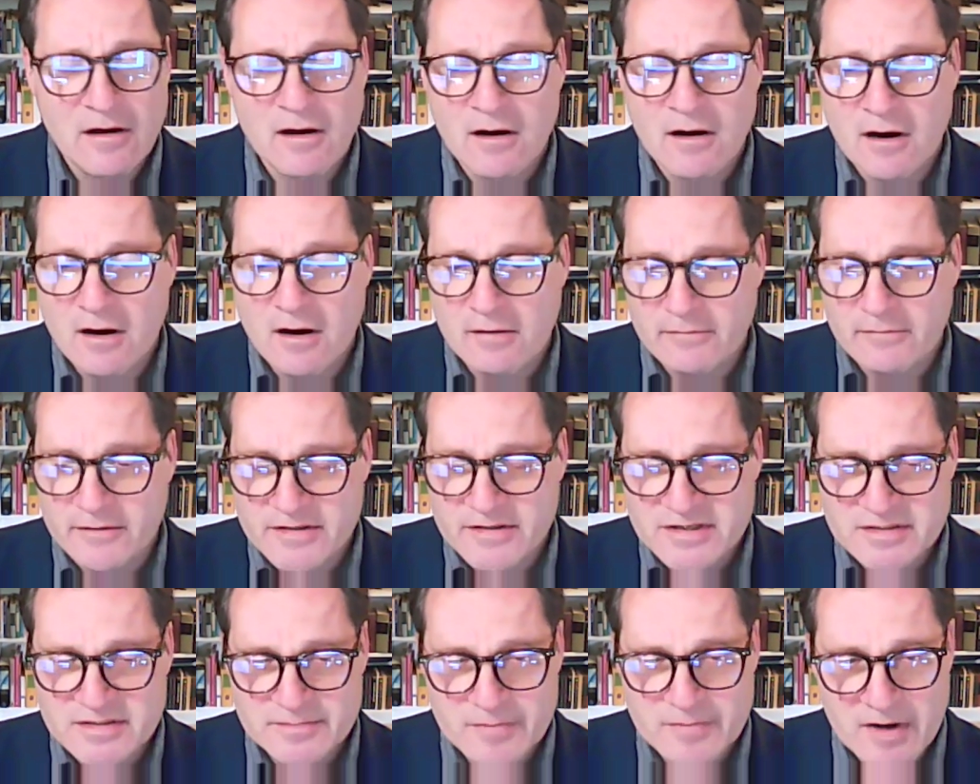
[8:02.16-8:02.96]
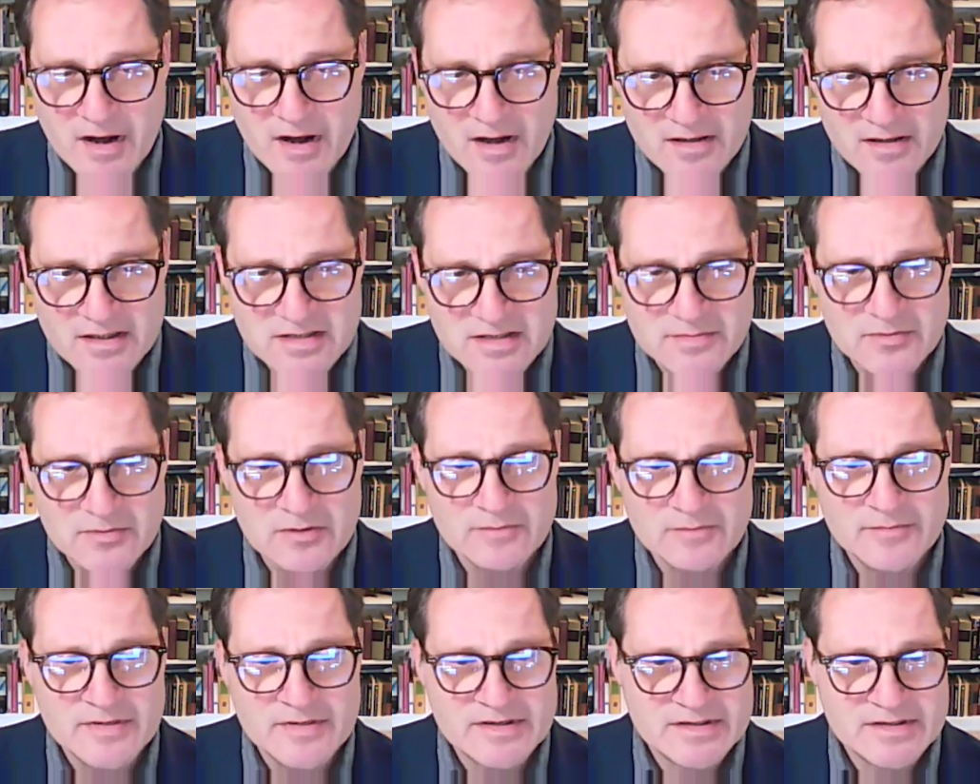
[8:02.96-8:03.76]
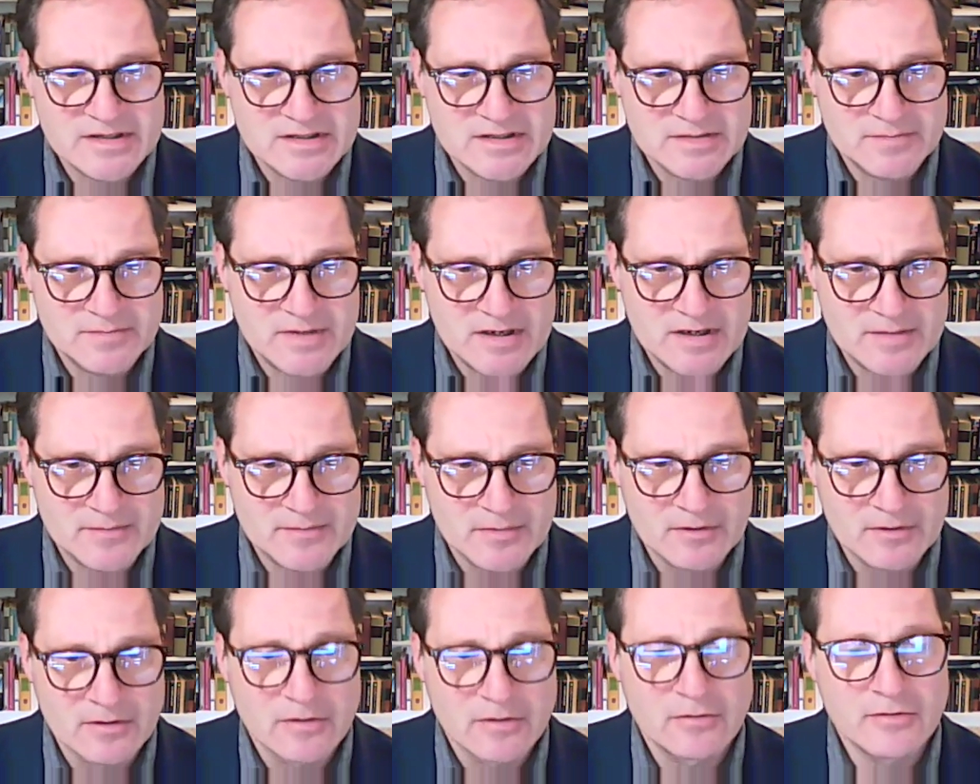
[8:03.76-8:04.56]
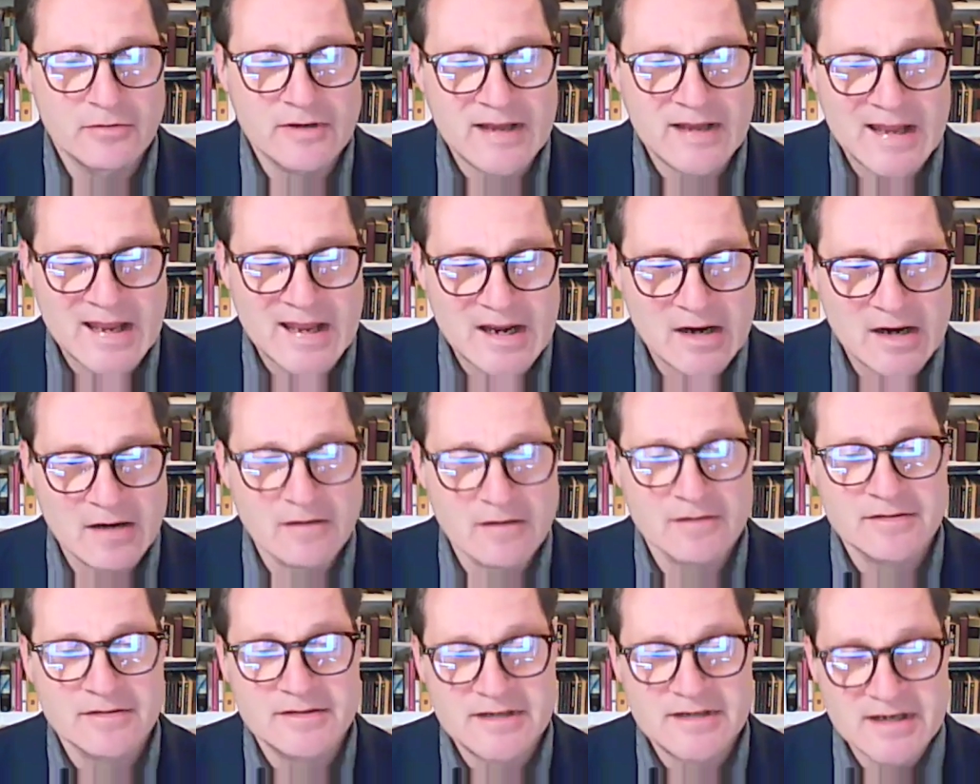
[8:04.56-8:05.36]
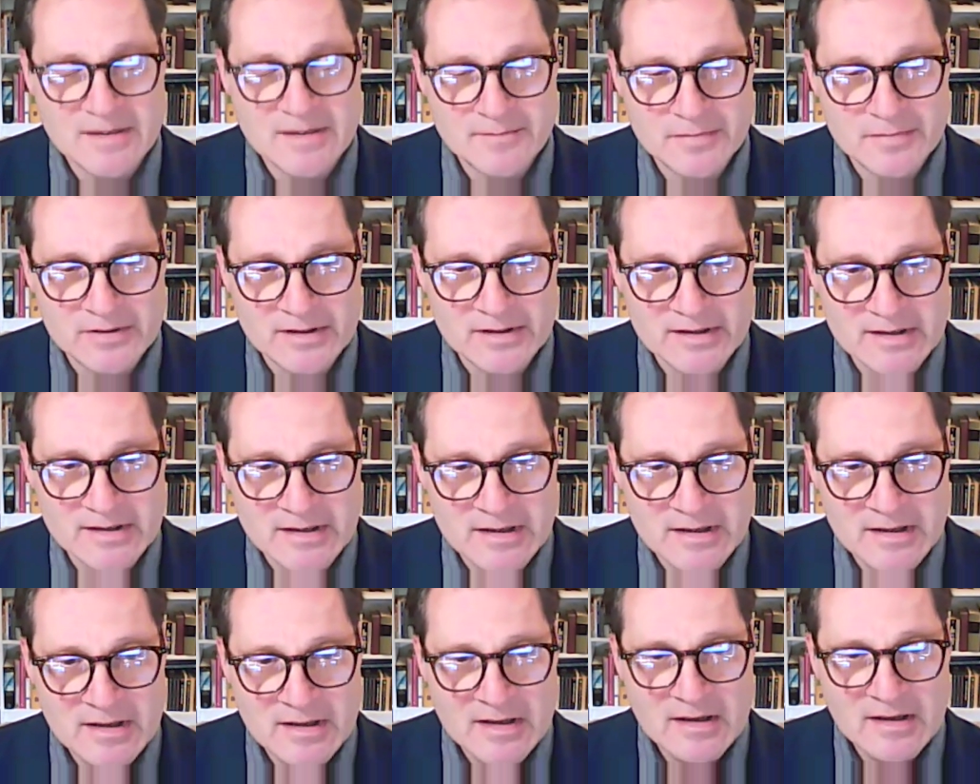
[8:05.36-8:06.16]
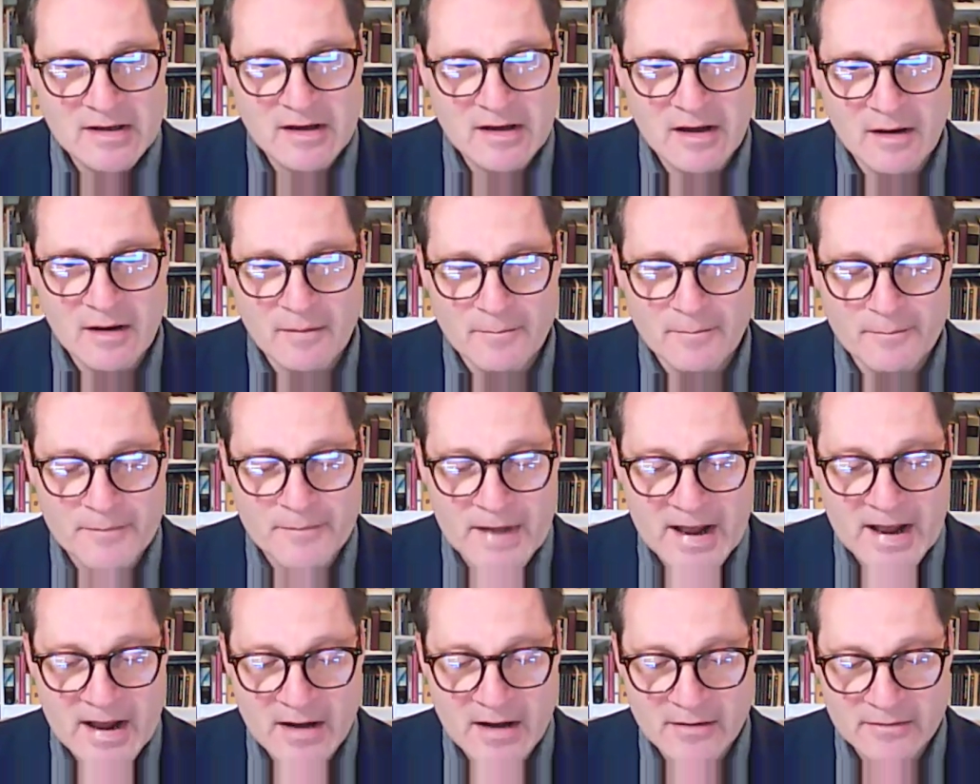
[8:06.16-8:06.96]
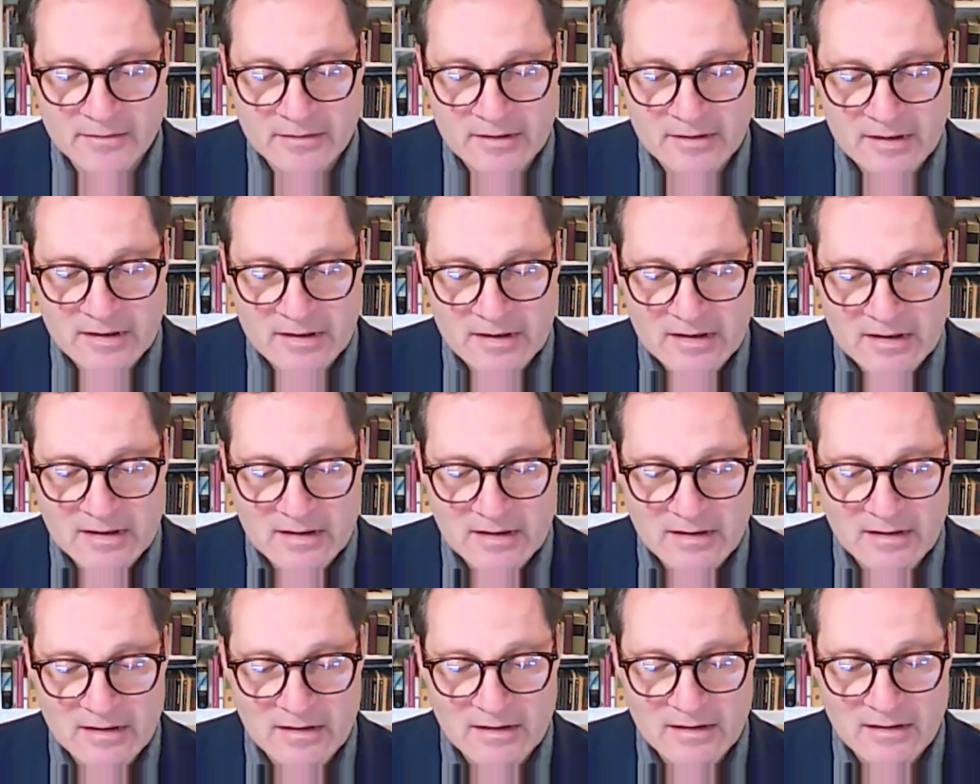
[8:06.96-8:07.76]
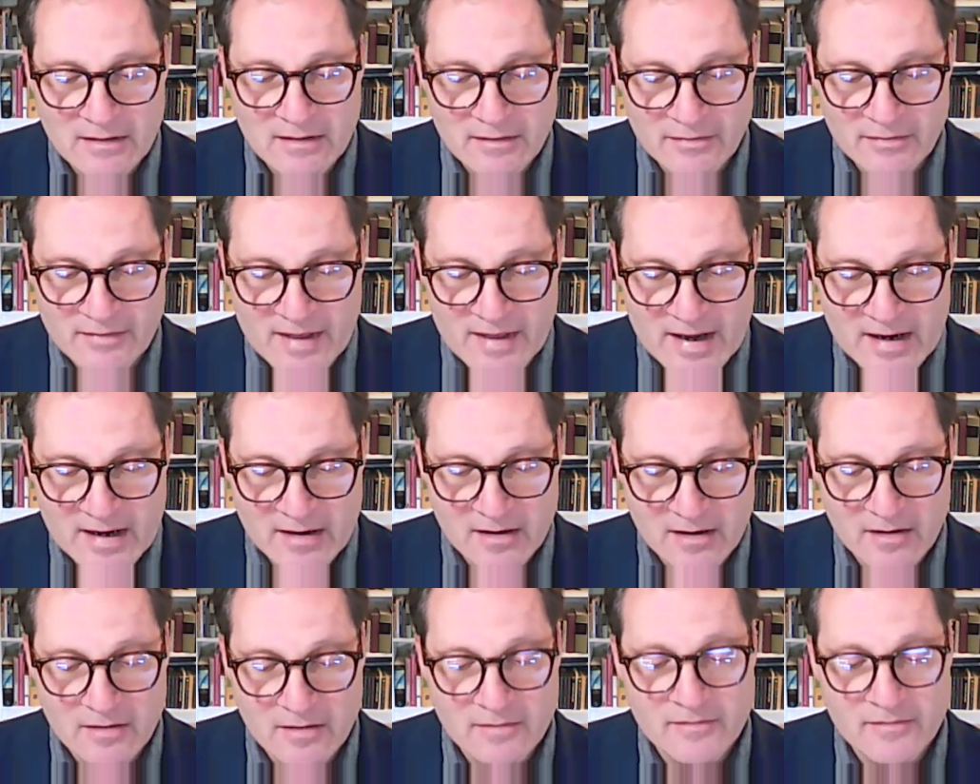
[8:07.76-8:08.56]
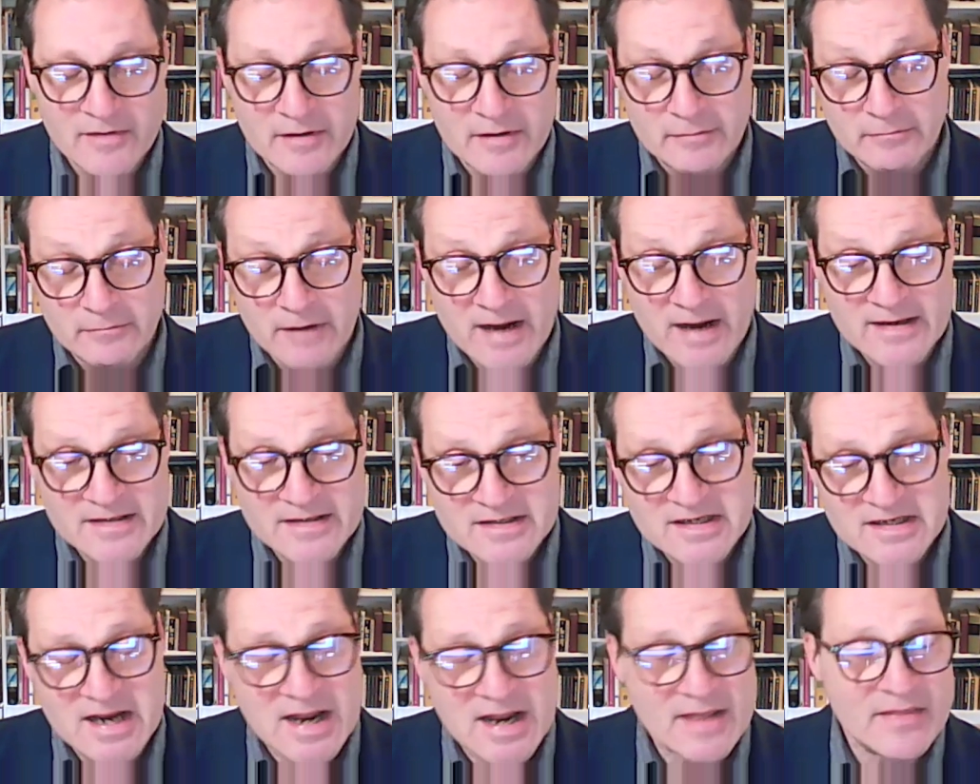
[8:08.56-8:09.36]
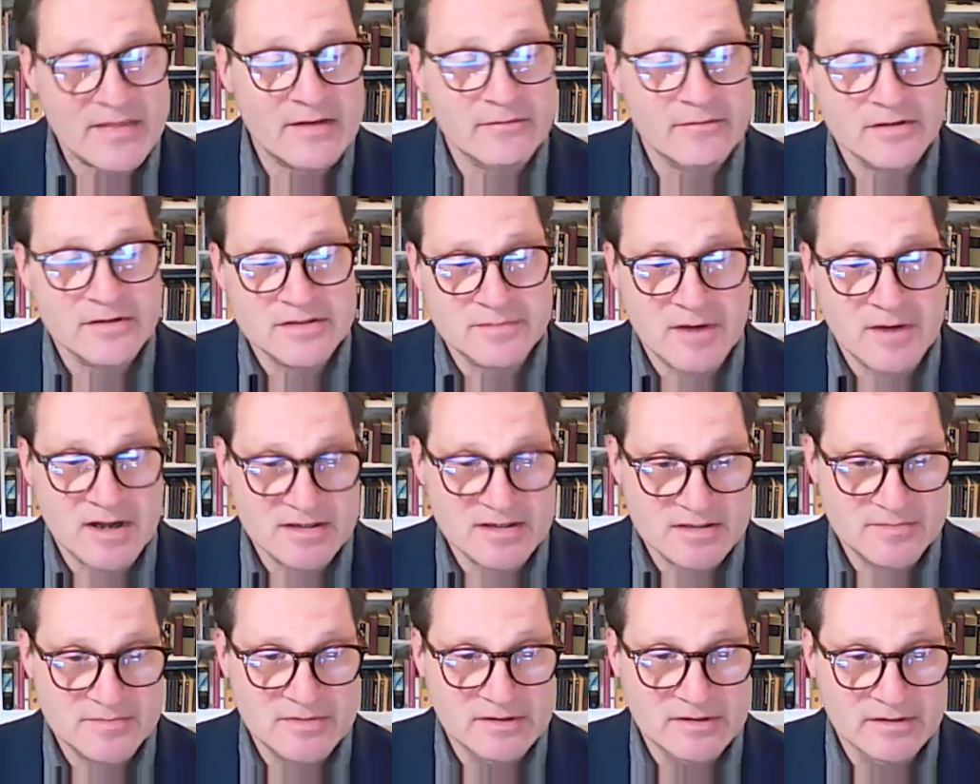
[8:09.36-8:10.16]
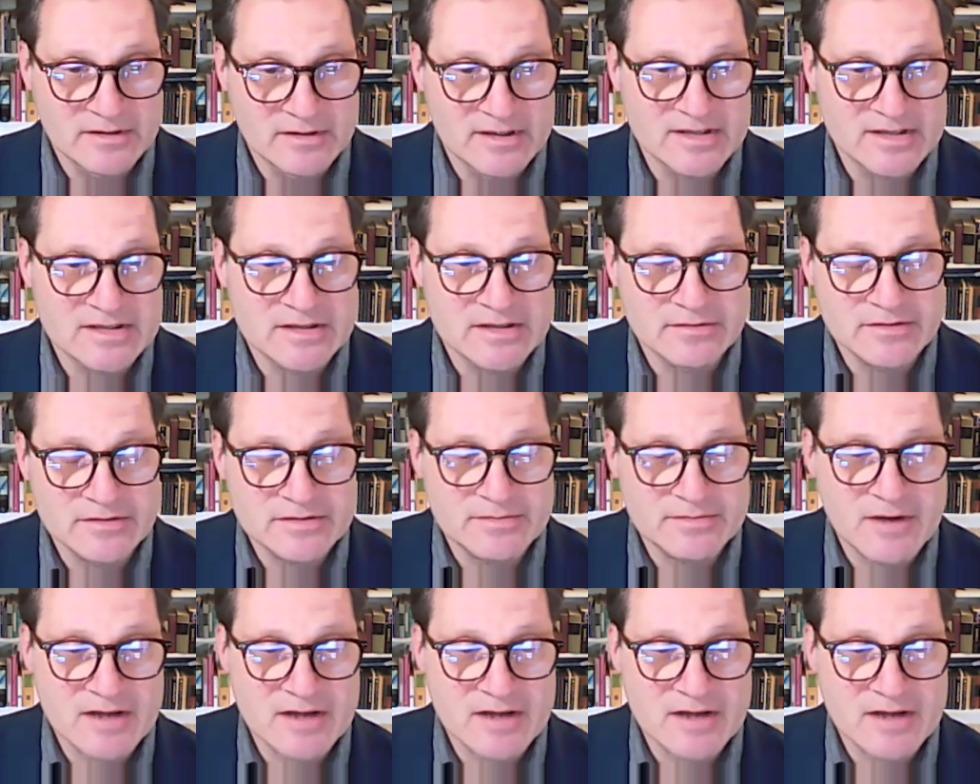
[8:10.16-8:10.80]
are responsible business people who care deeply about their rights and their responsibilities,